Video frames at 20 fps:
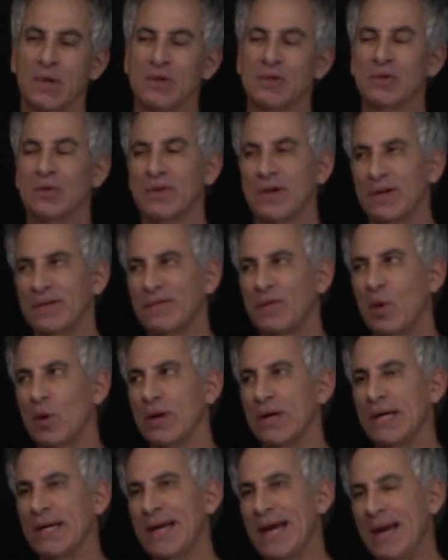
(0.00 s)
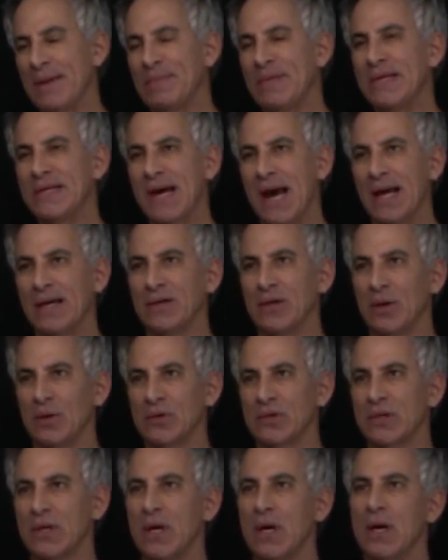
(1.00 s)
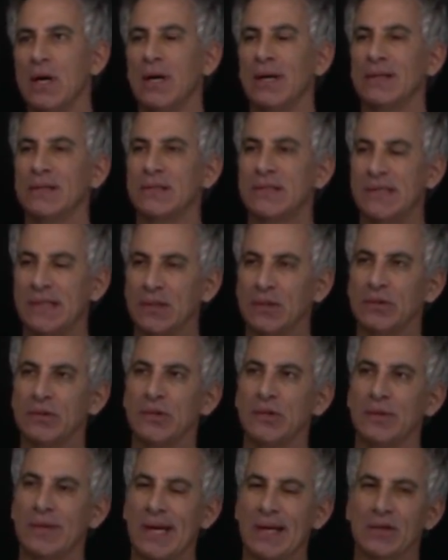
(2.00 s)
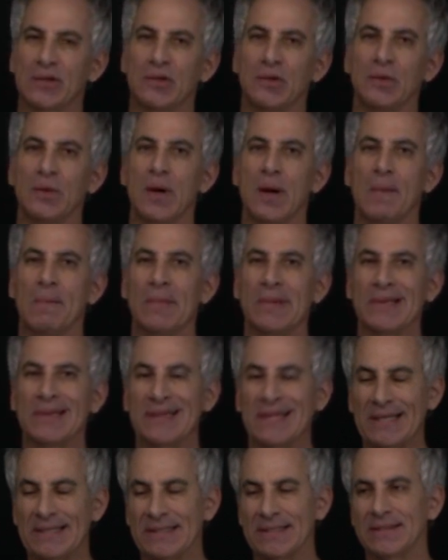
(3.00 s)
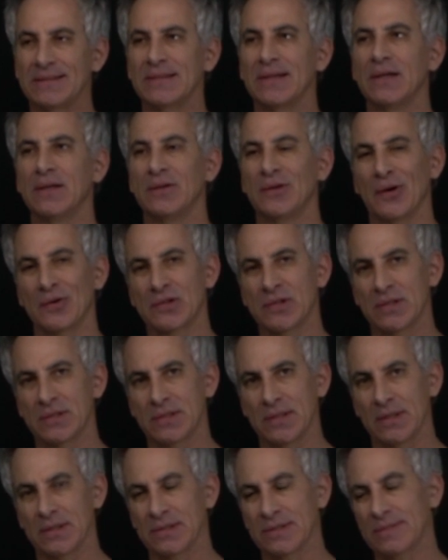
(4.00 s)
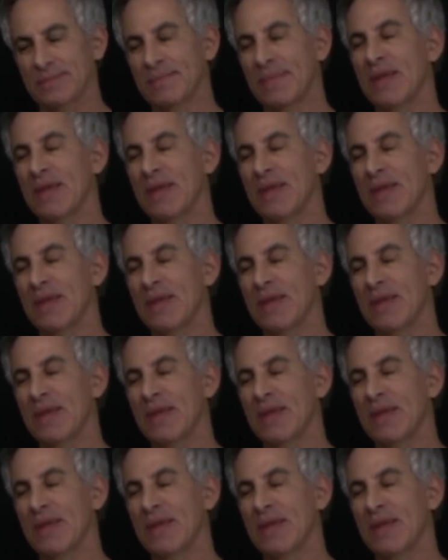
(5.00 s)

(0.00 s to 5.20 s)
So therefore, it can't be diagnosed until you get to malignant narcissist.